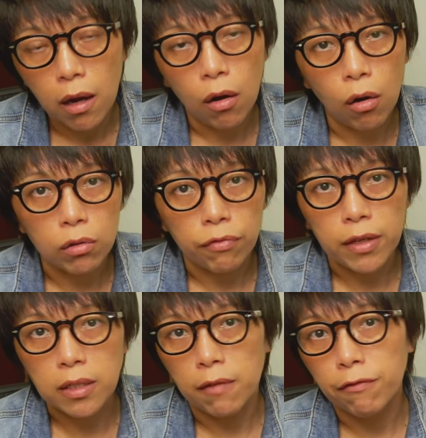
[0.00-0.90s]
or to
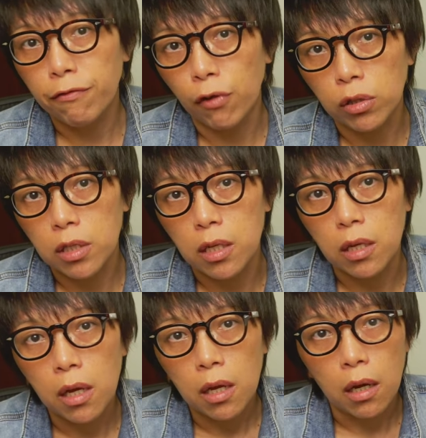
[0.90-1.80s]
fix some 40
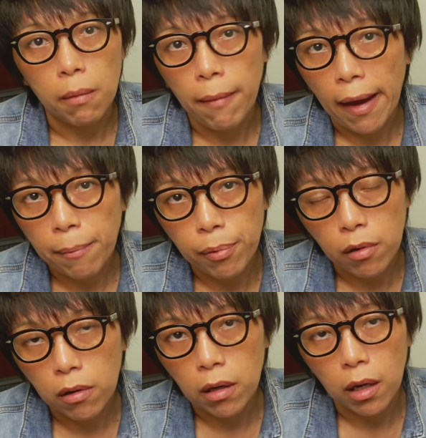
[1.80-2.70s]

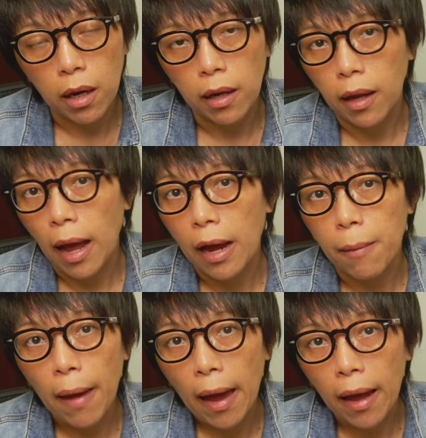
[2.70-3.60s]
MacBook and
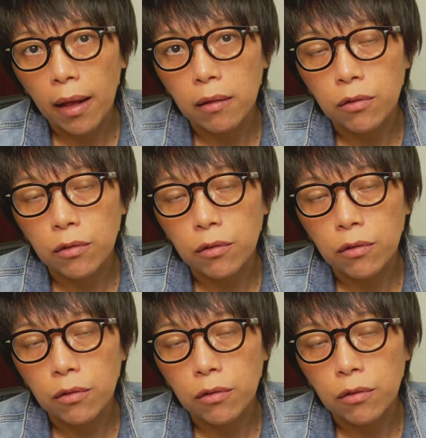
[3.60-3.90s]
iPad.